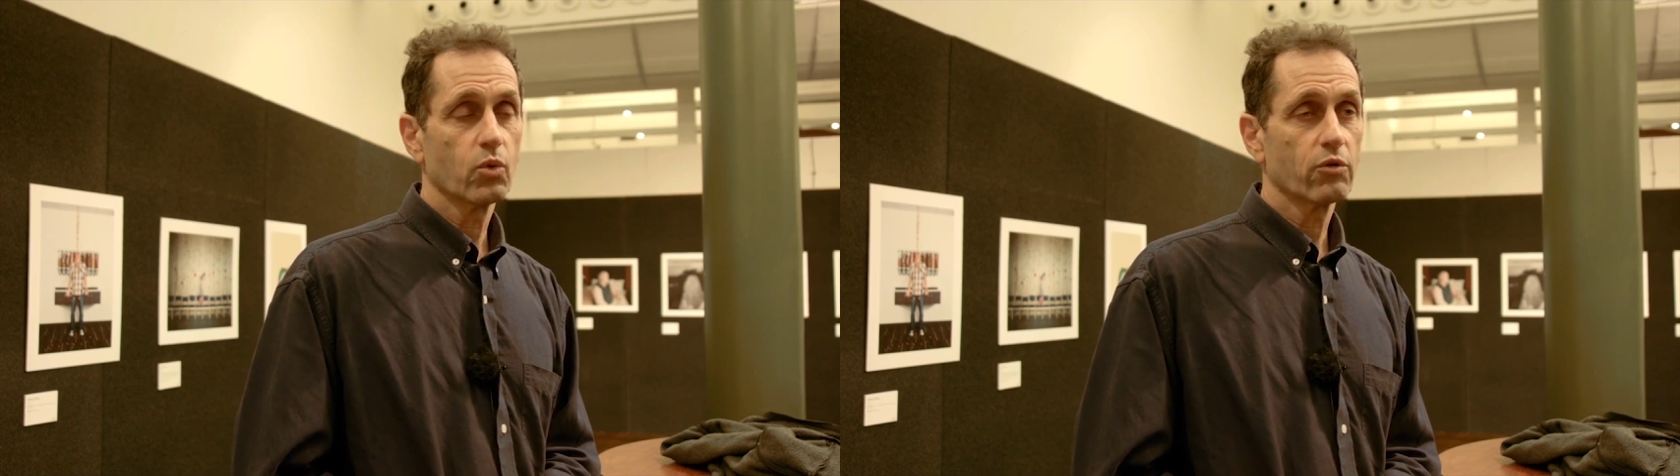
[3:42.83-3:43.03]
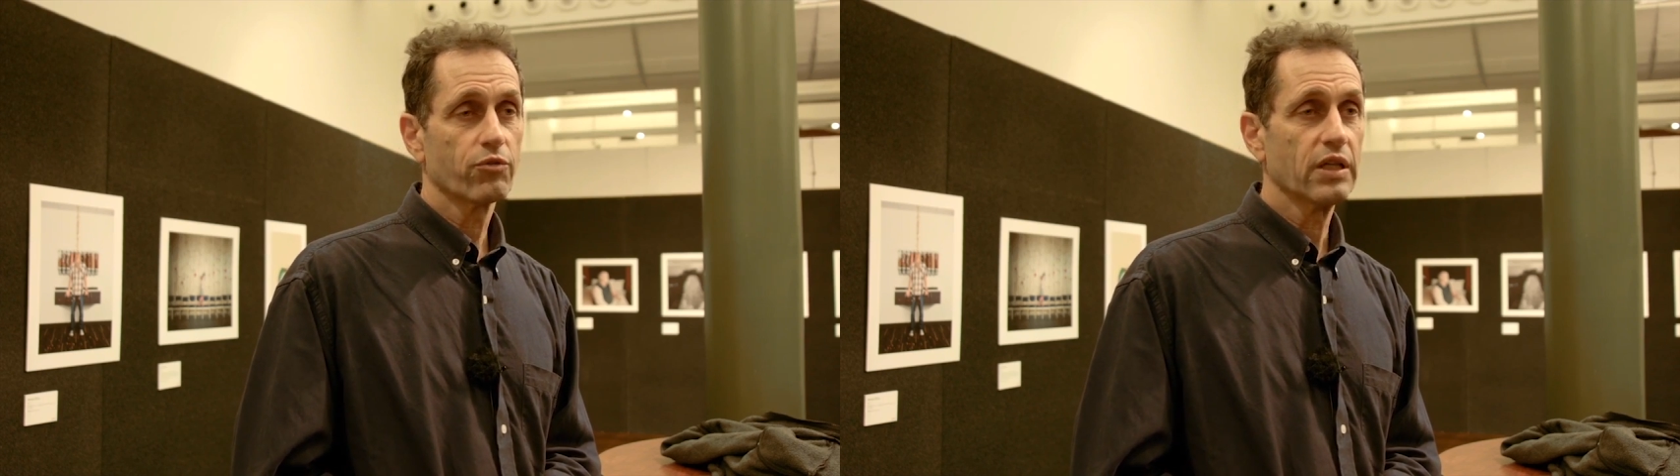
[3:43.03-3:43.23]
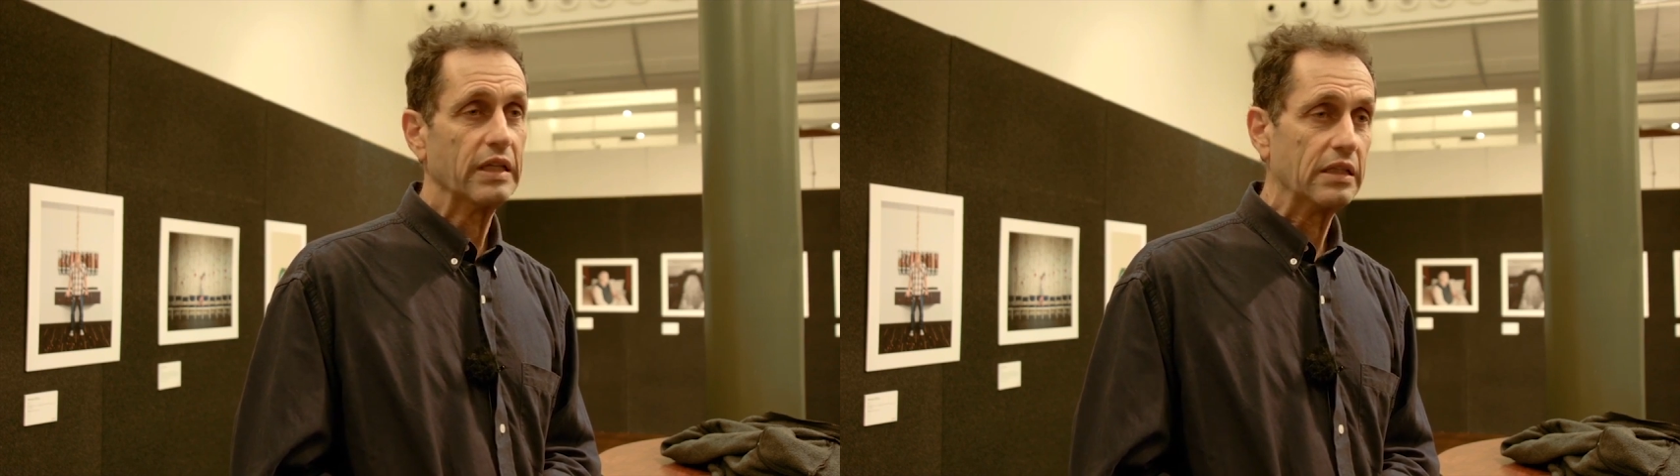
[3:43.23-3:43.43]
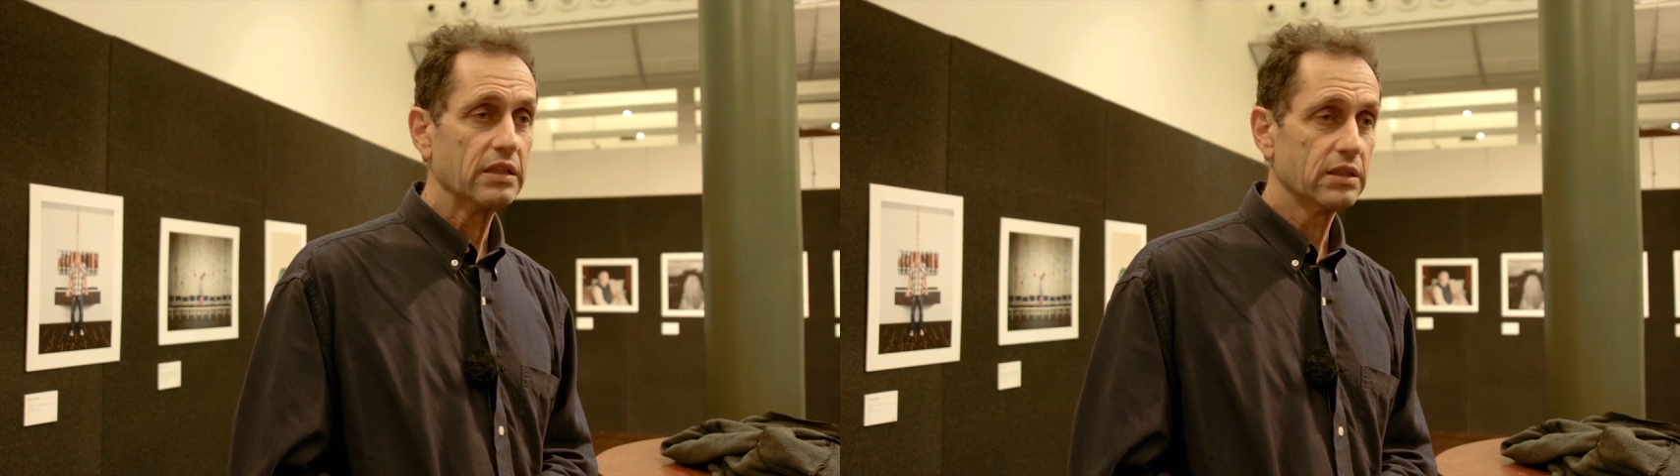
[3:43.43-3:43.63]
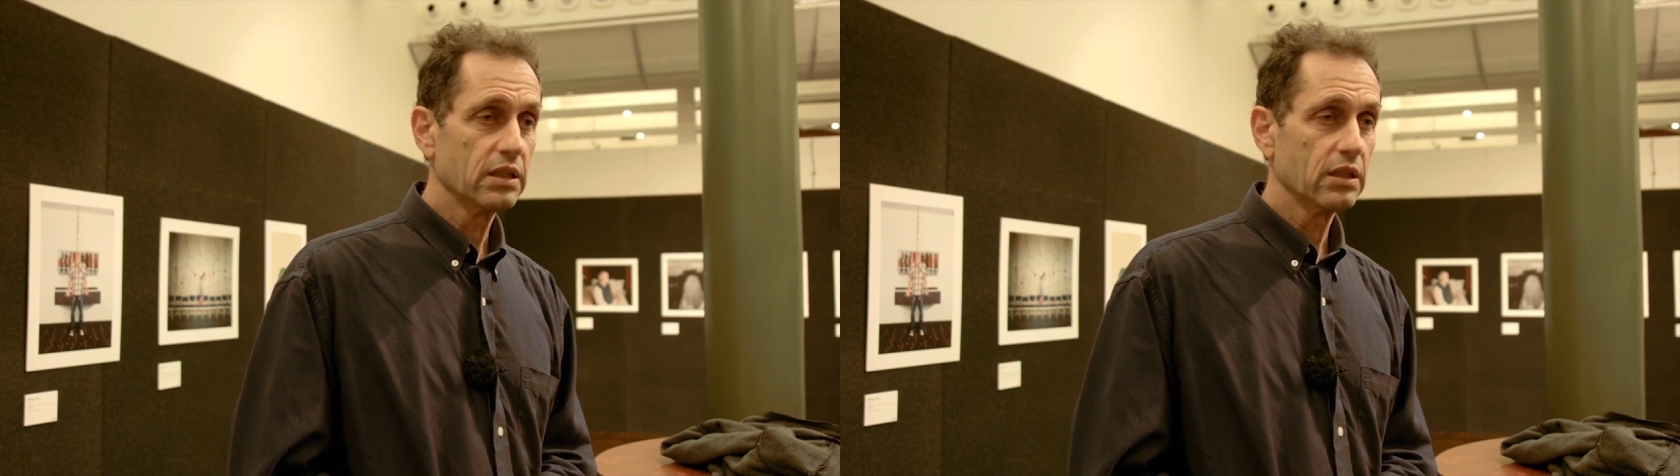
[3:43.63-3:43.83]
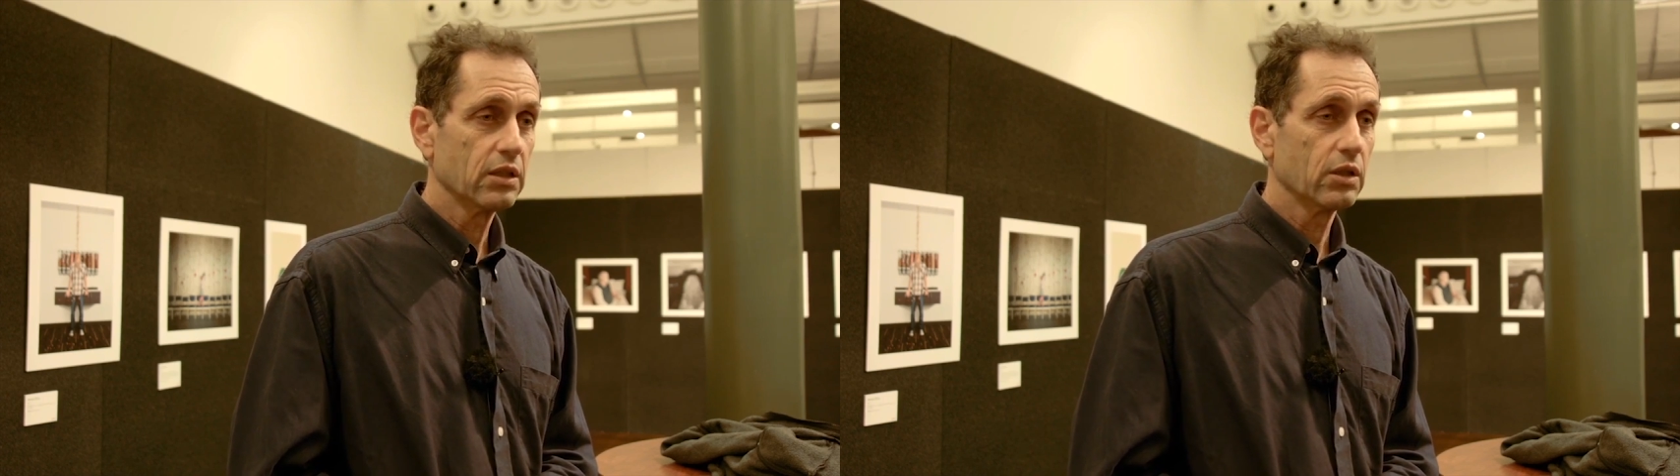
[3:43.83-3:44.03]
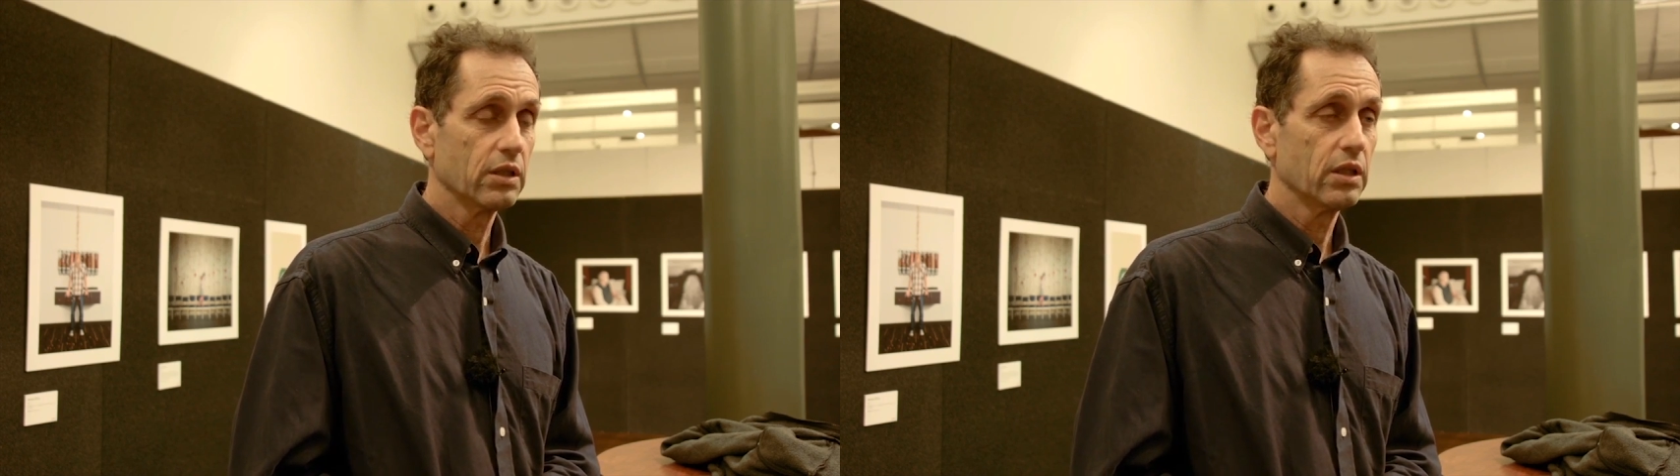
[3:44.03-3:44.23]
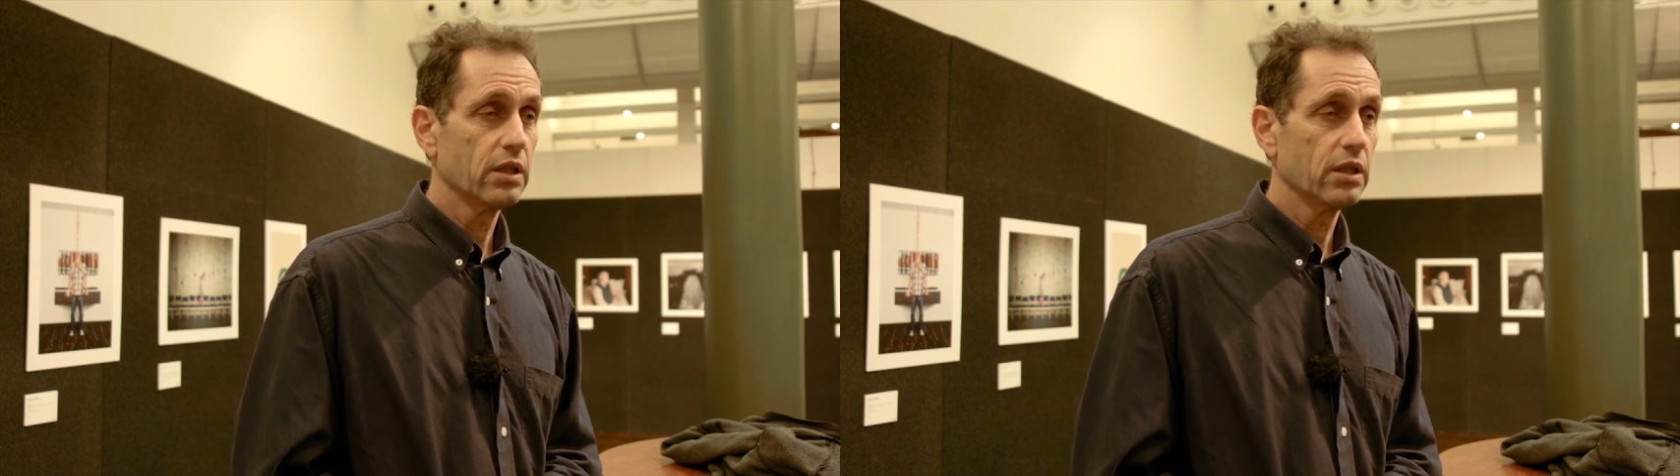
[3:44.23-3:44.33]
one of the leaders in